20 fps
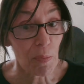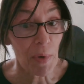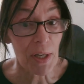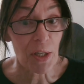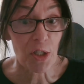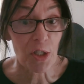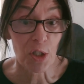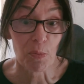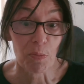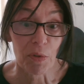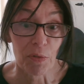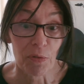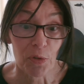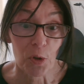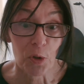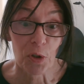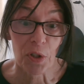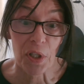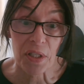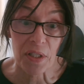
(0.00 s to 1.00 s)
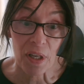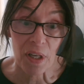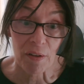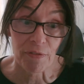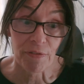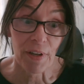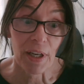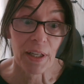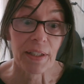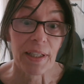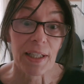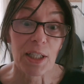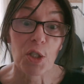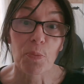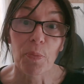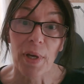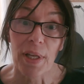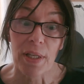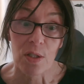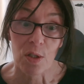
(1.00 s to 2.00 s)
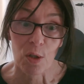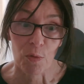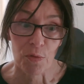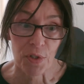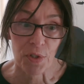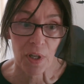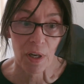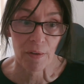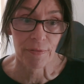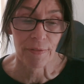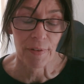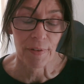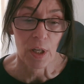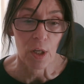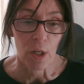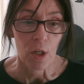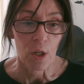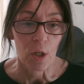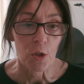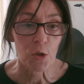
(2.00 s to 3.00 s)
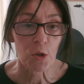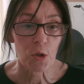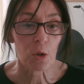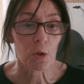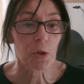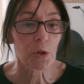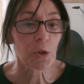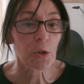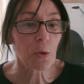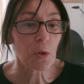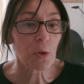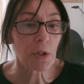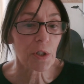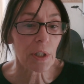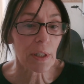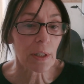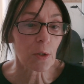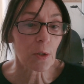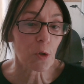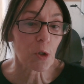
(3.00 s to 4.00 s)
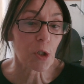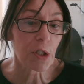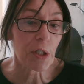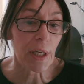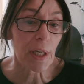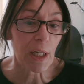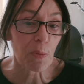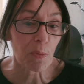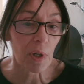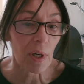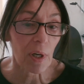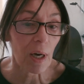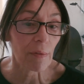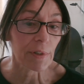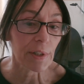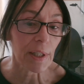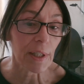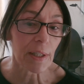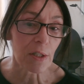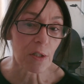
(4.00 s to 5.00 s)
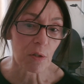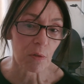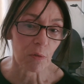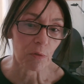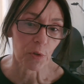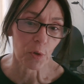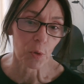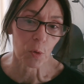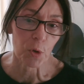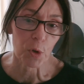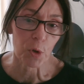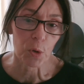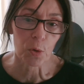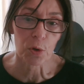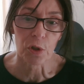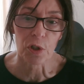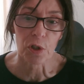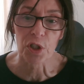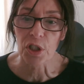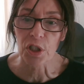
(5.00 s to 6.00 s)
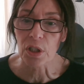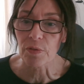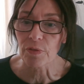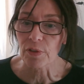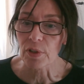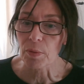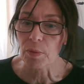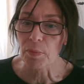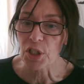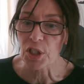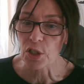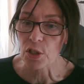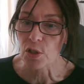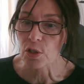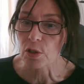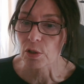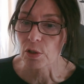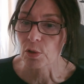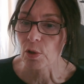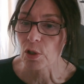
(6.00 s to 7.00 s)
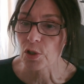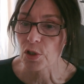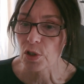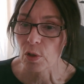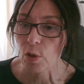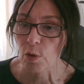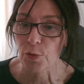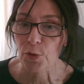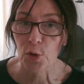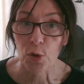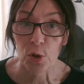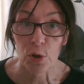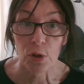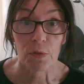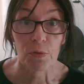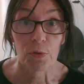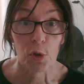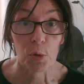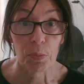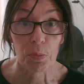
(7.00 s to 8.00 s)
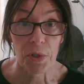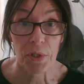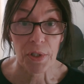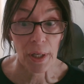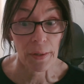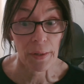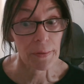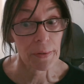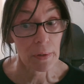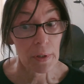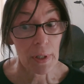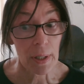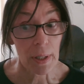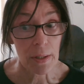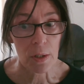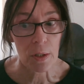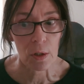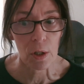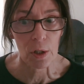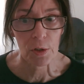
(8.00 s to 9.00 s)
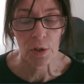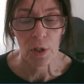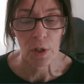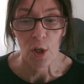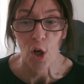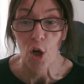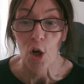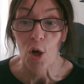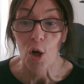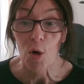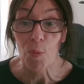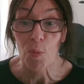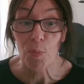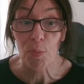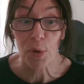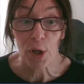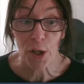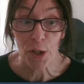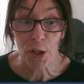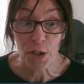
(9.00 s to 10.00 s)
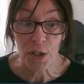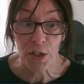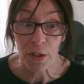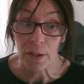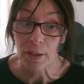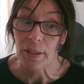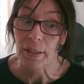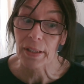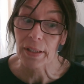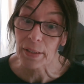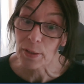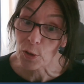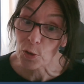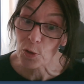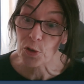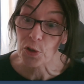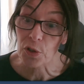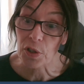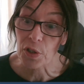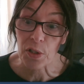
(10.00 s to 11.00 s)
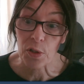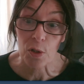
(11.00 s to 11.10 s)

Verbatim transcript: we mentioned before the S A F and the expense of S A F. So using sustainable aviation fuels could achieve an emissions reduction of thirty-four percent. That's a lot. Plus, these